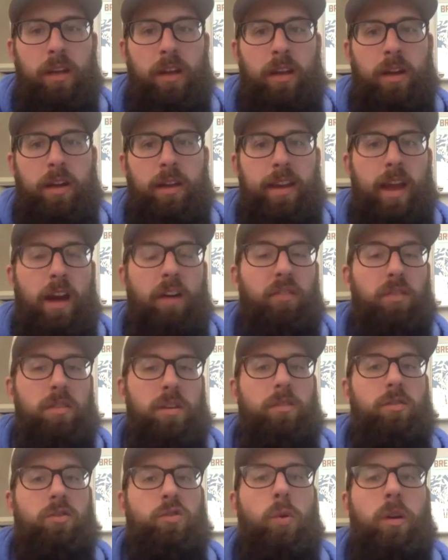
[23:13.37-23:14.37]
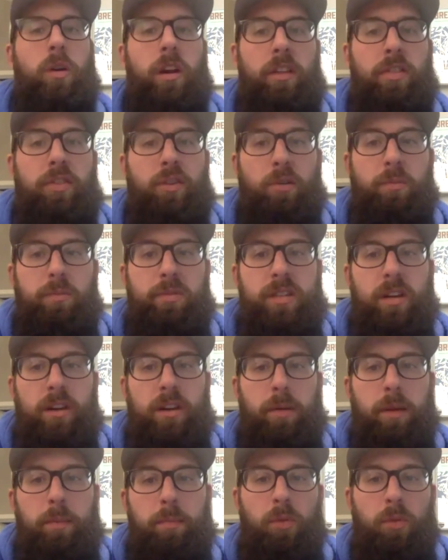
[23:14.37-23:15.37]
Now, for the other 20 to 30% of
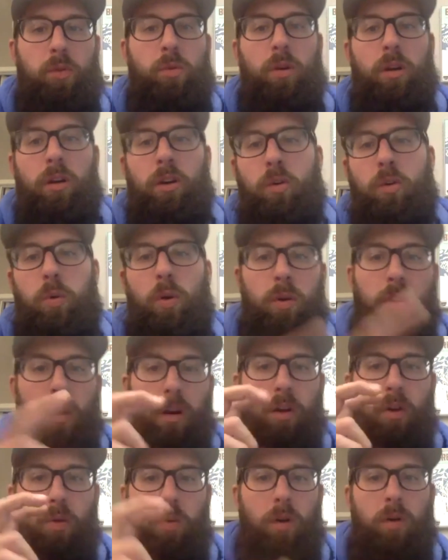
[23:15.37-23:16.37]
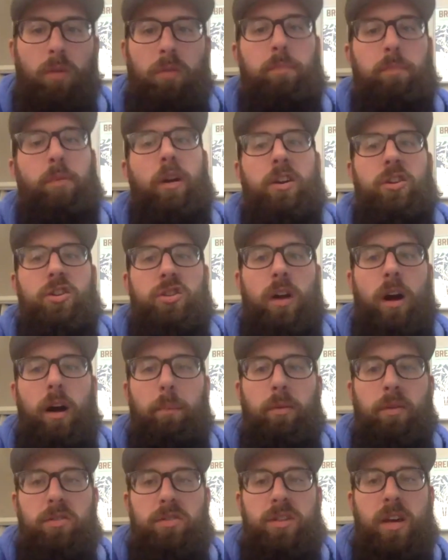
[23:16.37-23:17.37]
people who are quote unquote price
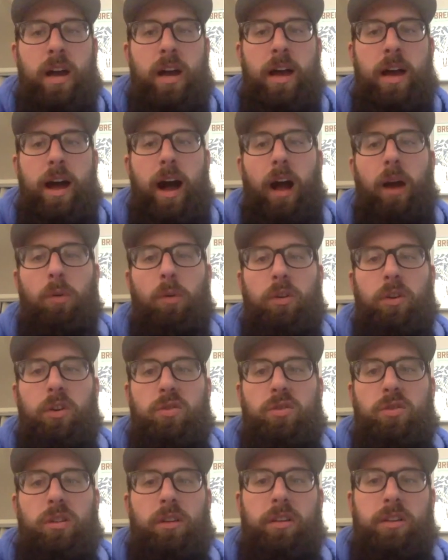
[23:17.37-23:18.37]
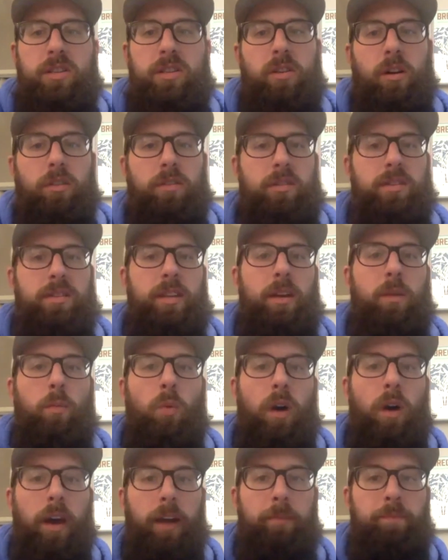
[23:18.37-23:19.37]
shoppers, I will usually start the same
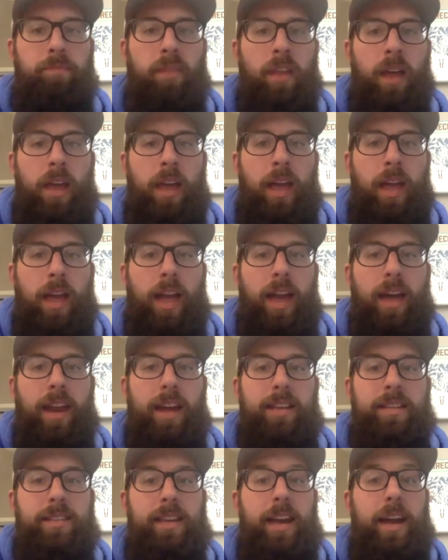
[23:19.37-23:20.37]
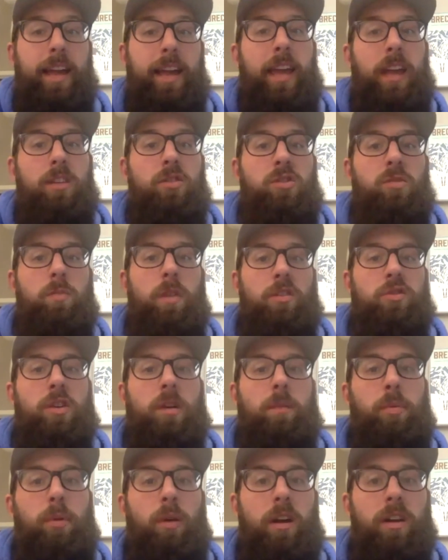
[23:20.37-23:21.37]
way. And I say I can't do much on
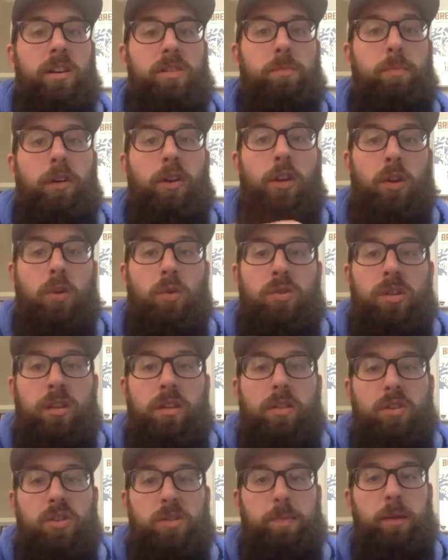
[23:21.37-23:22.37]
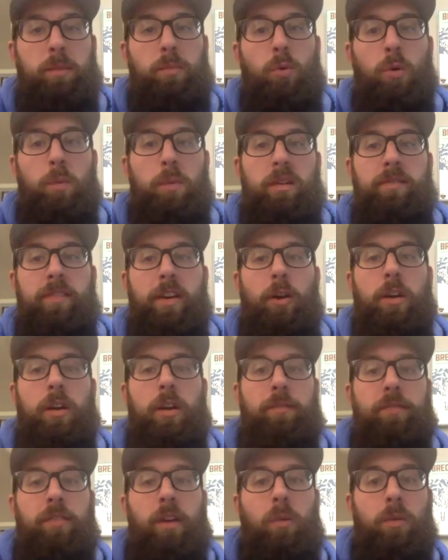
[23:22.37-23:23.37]
price, but usually those people will be very
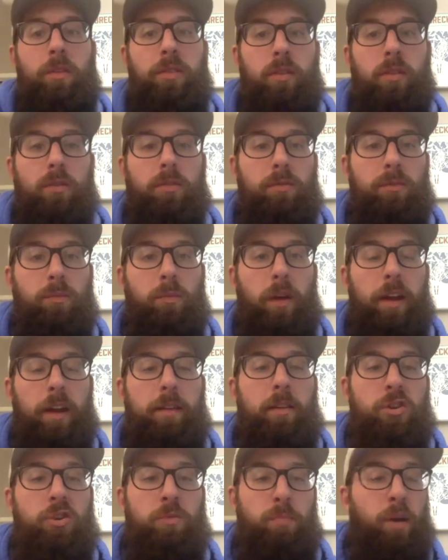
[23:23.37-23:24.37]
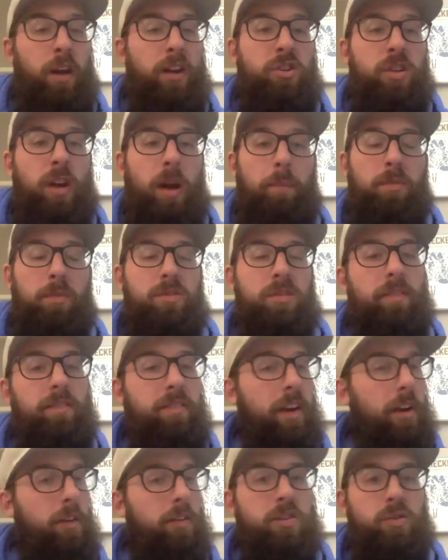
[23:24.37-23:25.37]
upfront with you, right? Price shoppers are
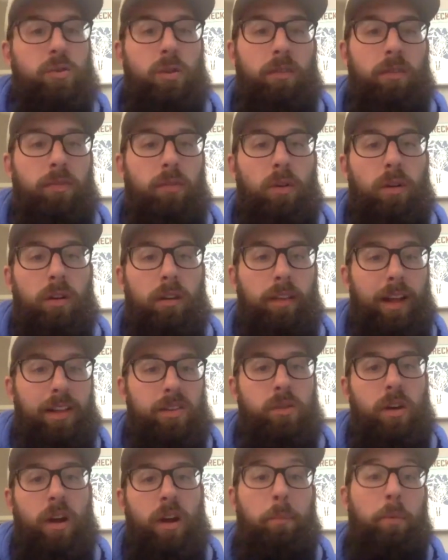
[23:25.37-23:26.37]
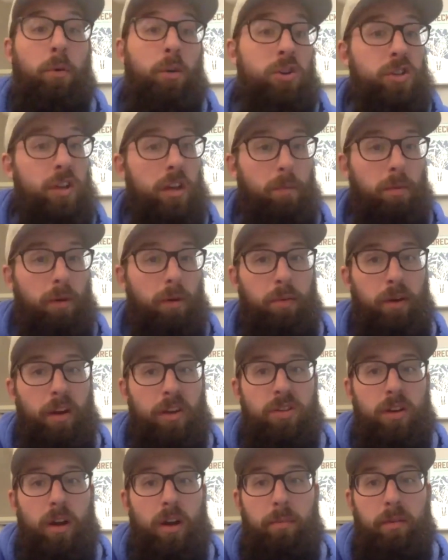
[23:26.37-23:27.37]
very straightforward, and that's what I appreciate about price
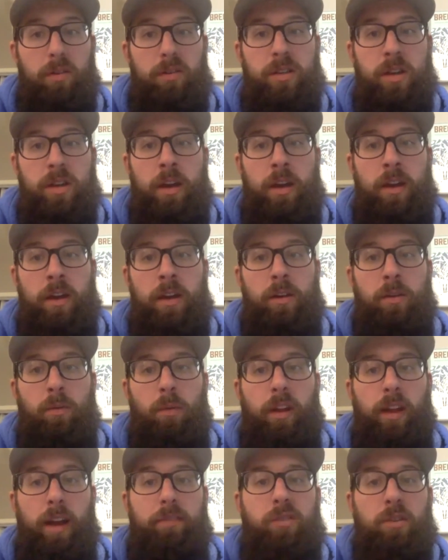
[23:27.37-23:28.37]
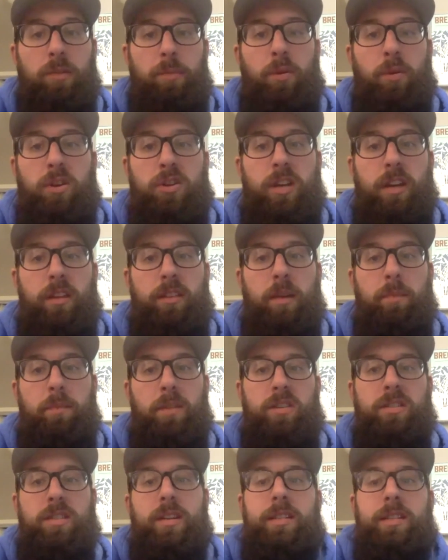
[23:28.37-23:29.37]
shoppers. Or you have to appreciate them. They'll
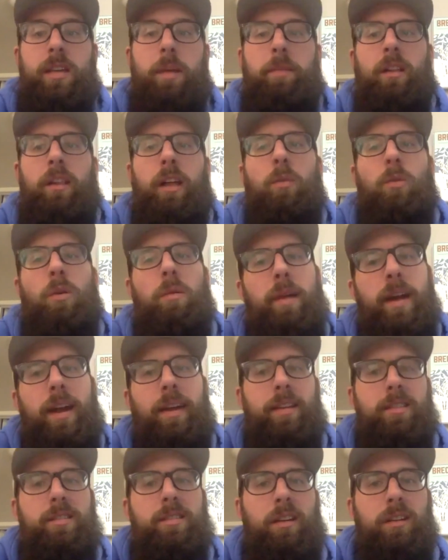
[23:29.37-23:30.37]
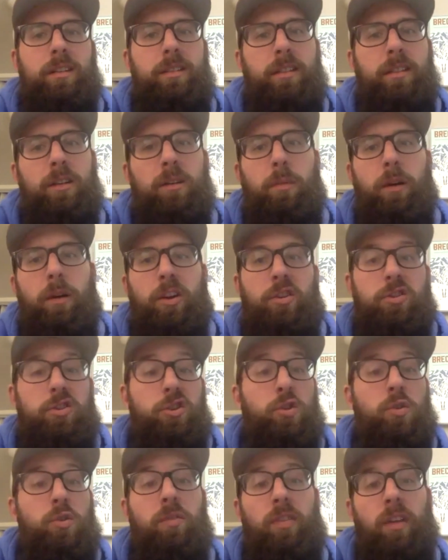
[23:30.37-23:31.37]
say something like, well, man, that's a good deal, but could you
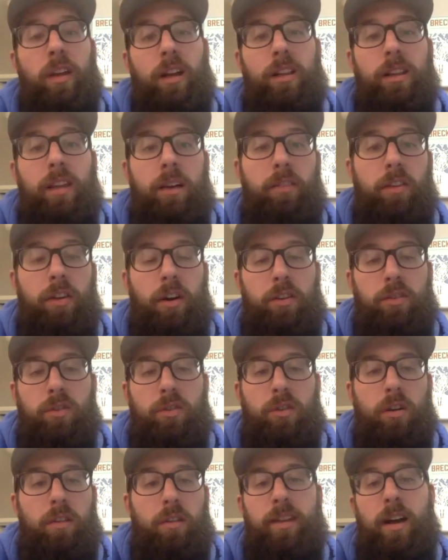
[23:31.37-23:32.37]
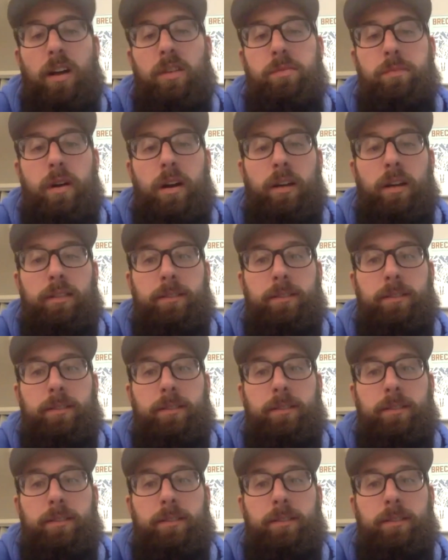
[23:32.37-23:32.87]
do it for like $1,100 or $1,000?